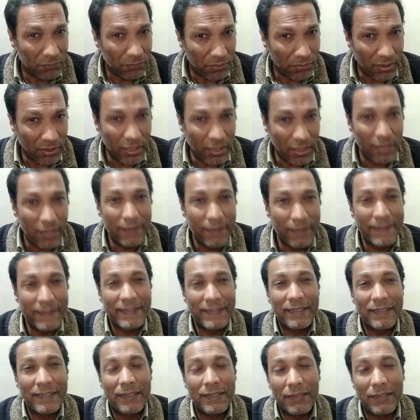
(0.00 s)

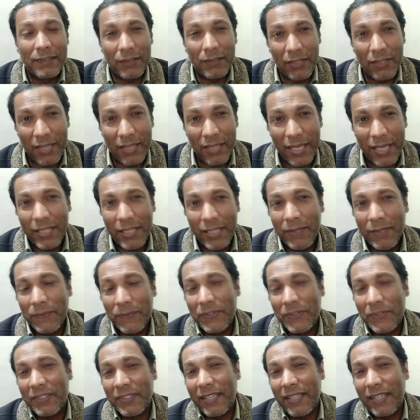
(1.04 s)
guns,
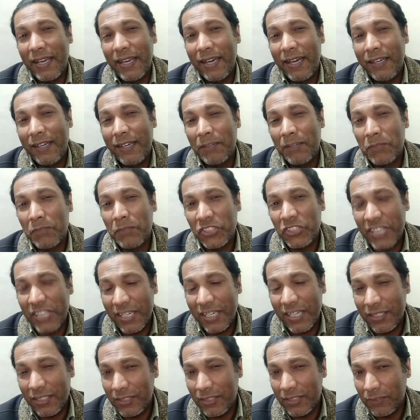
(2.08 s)
knives, and
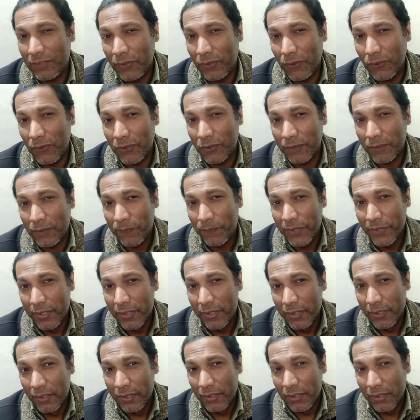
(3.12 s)
machetes, viewers.
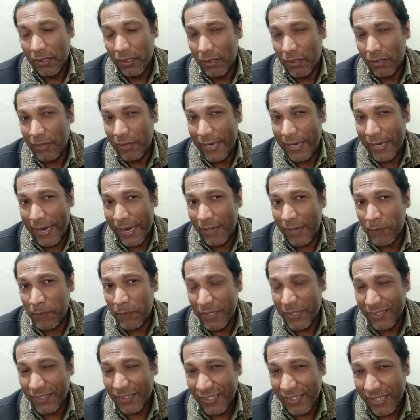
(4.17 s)
Uh, and
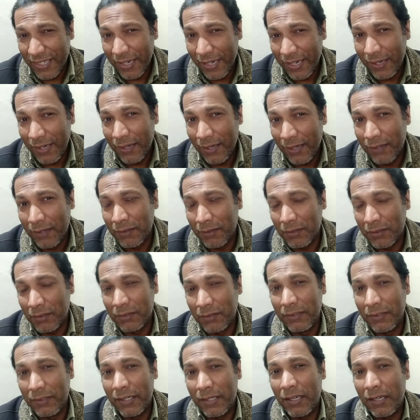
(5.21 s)
among the killed, uh,
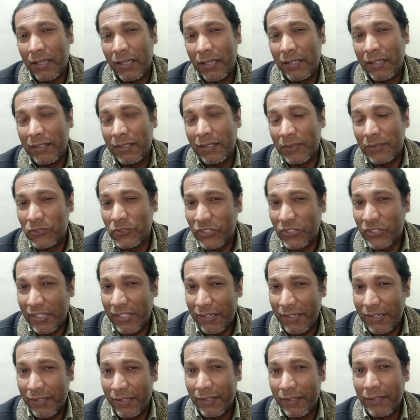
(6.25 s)
there are
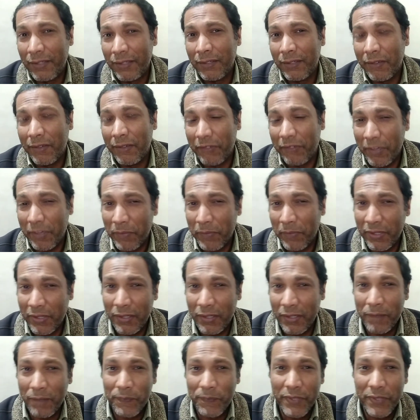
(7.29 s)
children,
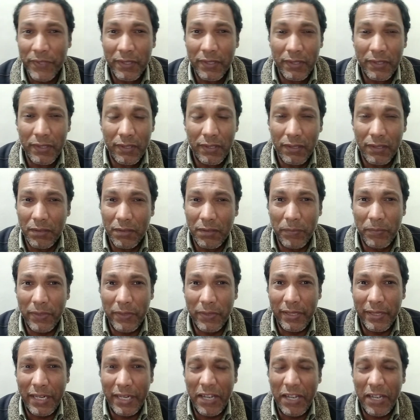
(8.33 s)
women. Uh,
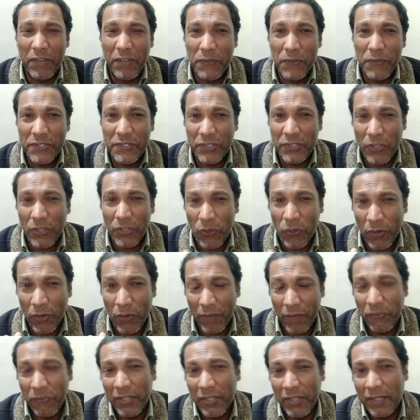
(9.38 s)
it was a
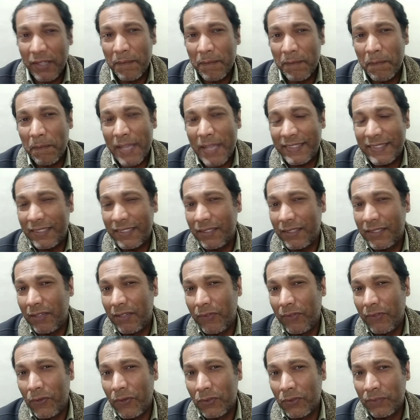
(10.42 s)
horrific massacre,
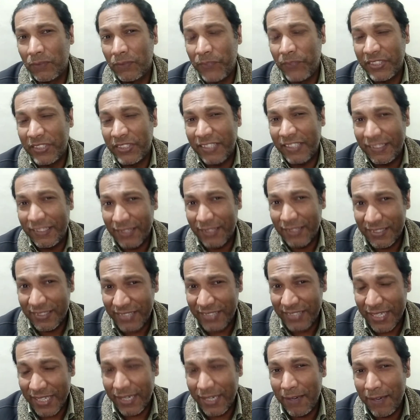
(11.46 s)
viewers. This is the
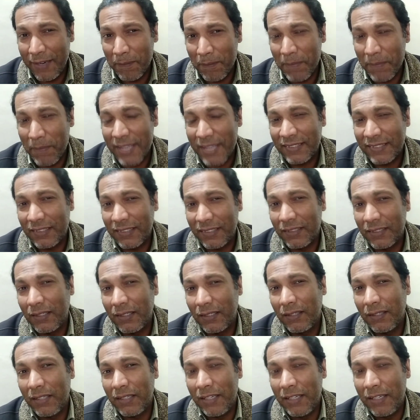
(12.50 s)
second
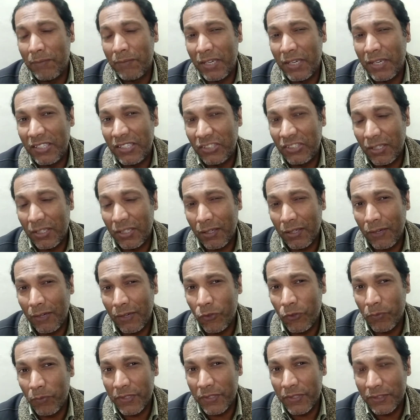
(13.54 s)
massacre in Benishangul
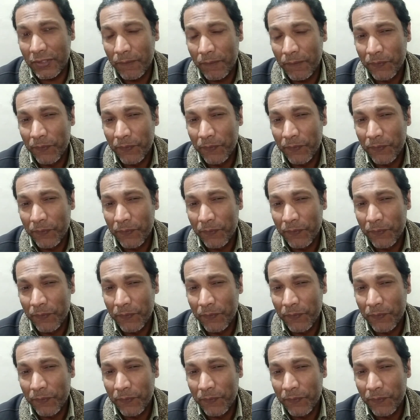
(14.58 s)
Gumuz